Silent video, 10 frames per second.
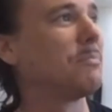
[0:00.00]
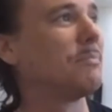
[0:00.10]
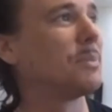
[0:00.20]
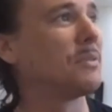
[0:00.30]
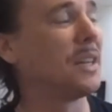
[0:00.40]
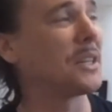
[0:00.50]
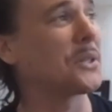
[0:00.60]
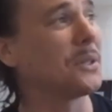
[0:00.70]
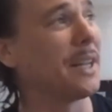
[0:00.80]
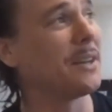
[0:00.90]

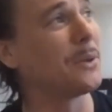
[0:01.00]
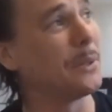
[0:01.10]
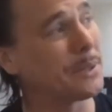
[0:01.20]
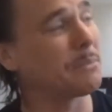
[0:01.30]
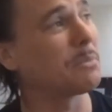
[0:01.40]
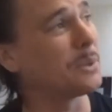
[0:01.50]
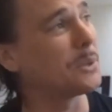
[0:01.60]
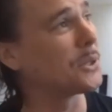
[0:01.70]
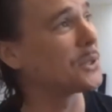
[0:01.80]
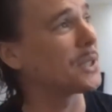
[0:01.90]
professional and awesome
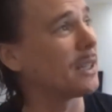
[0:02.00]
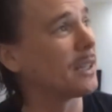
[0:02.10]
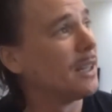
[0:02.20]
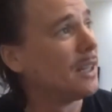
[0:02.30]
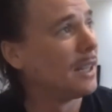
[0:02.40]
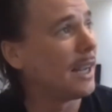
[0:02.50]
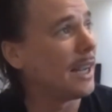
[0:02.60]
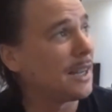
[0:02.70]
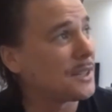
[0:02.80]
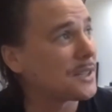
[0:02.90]
producer,
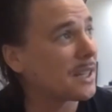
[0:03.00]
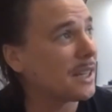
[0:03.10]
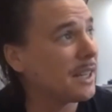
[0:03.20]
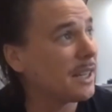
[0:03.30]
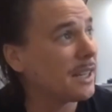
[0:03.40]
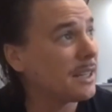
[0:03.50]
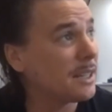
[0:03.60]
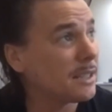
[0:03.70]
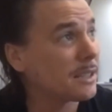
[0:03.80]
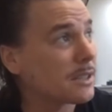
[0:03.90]
and
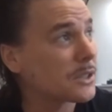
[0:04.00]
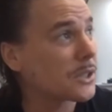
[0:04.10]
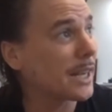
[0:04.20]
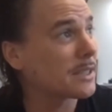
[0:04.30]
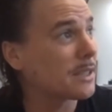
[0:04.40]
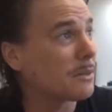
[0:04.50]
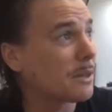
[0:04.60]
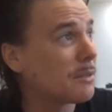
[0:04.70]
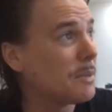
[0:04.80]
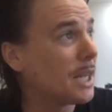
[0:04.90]
he tracked it
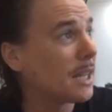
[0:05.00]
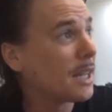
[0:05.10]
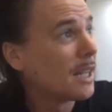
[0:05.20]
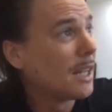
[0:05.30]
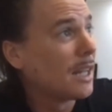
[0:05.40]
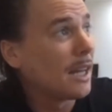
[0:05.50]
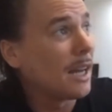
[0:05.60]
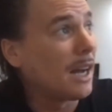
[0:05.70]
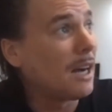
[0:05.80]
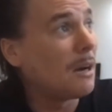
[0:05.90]
with me
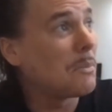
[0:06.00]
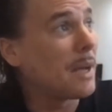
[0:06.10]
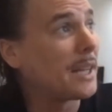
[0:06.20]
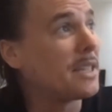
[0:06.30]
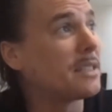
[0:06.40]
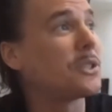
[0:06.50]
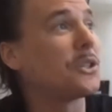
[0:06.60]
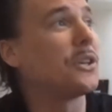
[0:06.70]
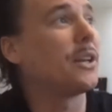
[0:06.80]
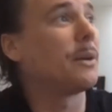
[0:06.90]
at his
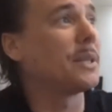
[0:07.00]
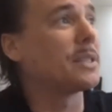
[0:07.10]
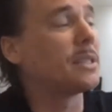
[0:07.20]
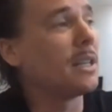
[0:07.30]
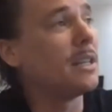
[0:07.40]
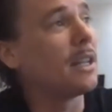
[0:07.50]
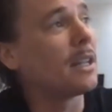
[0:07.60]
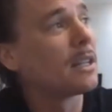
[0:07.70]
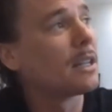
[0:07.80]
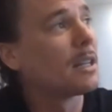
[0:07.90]
studio in
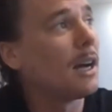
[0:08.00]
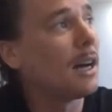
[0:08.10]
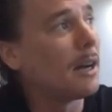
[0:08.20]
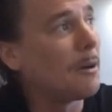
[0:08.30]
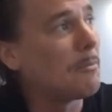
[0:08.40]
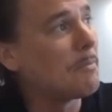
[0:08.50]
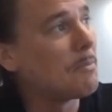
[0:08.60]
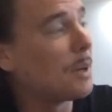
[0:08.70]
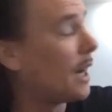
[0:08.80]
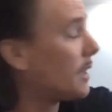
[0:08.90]
Sydney.
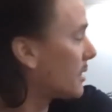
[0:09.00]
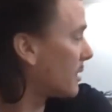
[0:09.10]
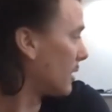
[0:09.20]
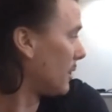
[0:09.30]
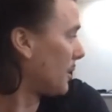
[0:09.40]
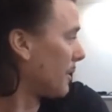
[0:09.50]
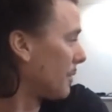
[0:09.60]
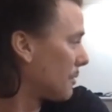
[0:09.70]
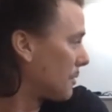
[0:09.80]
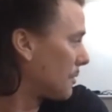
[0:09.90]
But a lot
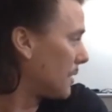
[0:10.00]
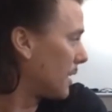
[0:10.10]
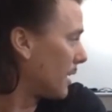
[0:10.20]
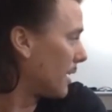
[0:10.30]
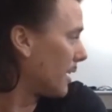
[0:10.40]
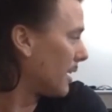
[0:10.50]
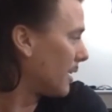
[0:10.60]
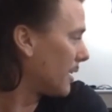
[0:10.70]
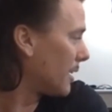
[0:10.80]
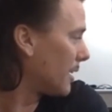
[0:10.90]
of
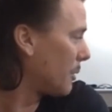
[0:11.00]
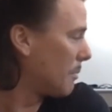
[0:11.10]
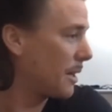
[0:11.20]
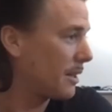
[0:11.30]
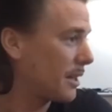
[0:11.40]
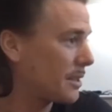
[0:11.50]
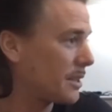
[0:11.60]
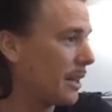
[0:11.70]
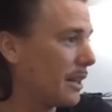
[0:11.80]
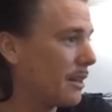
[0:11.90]
the equipment that you
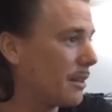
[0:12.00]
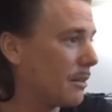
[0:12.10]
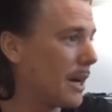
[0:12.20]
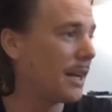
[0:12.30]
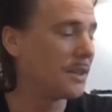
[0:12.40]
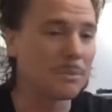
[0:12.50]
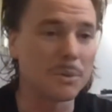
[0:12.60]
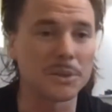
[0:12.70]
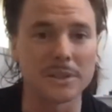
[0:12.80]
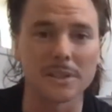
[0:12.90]
see around
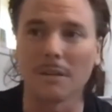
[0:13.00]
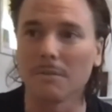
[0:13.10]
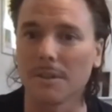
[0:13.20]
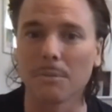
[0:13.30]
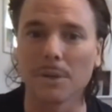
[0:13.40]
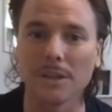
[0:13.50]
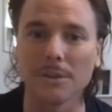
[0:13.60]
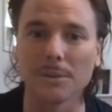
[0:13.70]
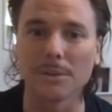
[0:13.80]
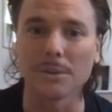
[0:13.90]
was the stuff that we
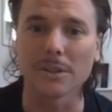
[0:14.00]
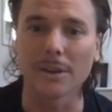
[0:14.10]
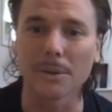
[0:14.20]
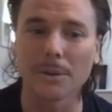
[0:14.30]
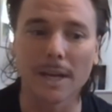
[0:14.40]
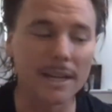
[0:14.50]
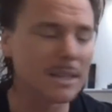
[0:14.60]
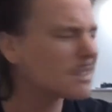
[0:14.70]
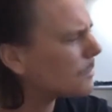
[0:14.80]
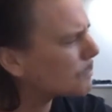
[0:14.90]
used, though,
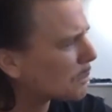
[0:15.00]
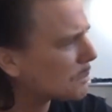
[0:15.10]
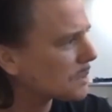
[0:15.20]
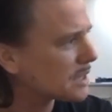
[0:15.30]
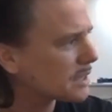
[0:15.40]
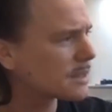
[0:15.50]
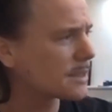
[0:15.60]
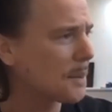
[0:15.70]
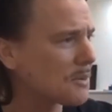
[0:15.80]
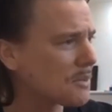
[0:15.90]
and I probably did
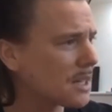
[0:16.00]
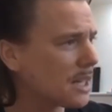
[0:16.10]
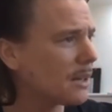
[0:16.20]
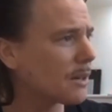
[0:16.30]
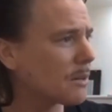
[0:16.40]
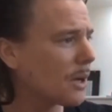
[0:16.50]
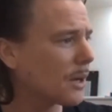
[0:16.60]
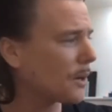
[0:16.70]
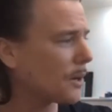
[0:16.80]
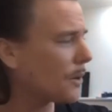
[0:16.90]
some of it here
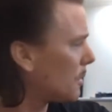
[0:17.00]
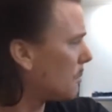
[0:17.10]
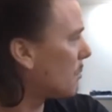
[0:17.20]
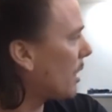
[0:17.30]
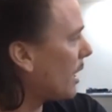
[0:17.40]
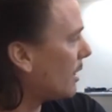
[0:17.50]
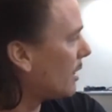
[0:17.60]
at home in my